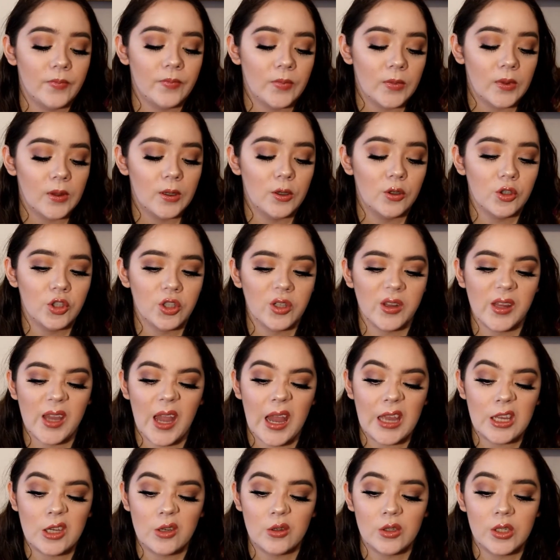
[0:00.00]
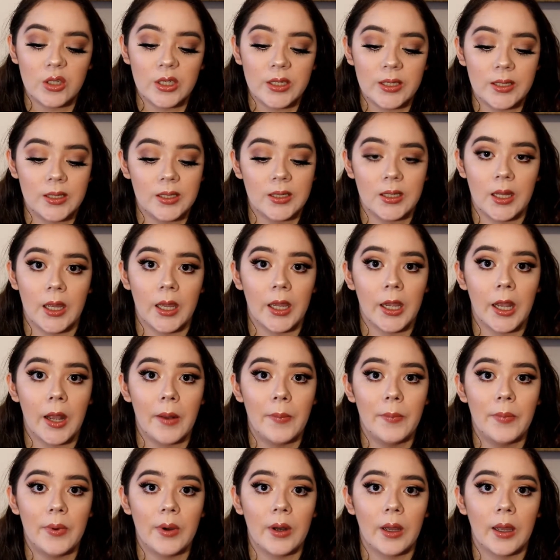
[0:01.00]
Usually I use a stick,
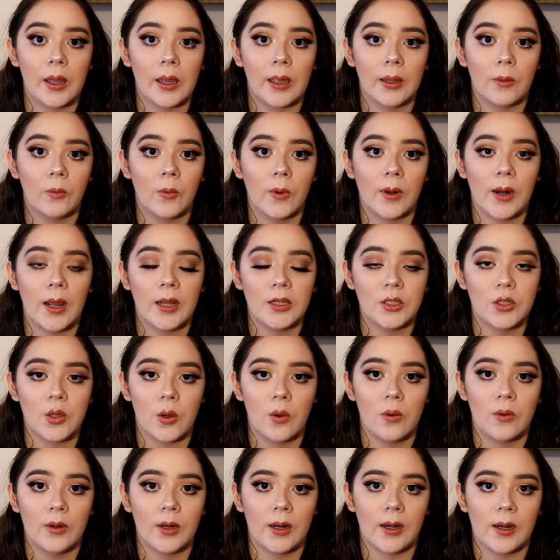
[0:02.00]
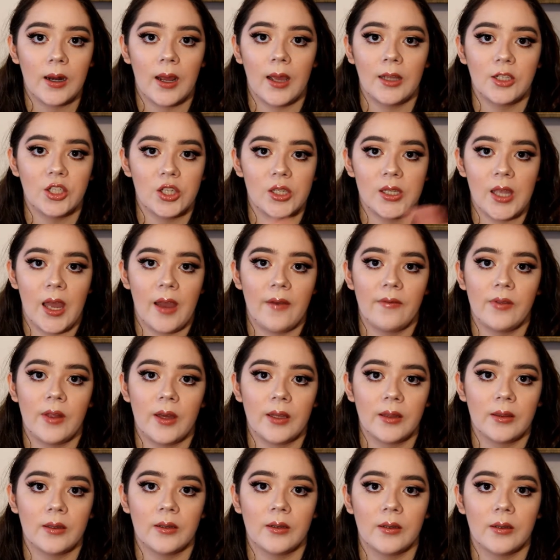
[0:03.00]
but when I don't and I just have
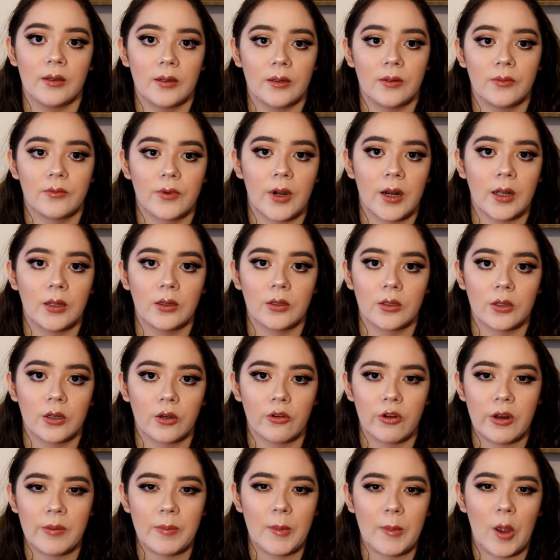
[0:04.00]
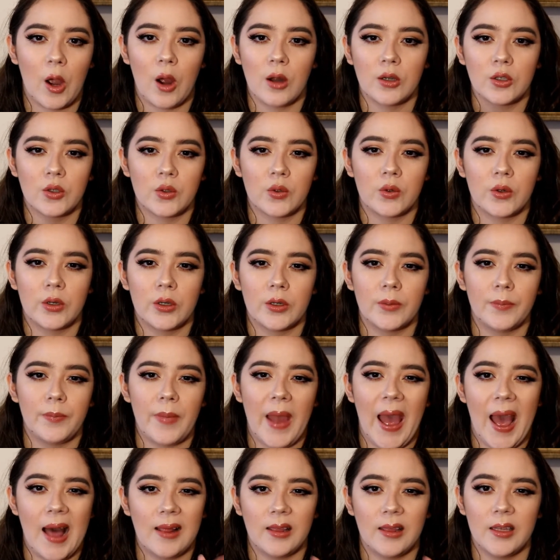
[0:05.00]
like the regular cream contour
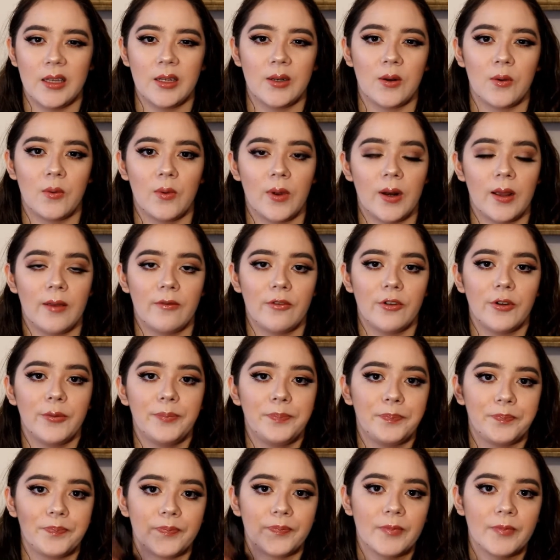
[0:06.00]
palette or whatever,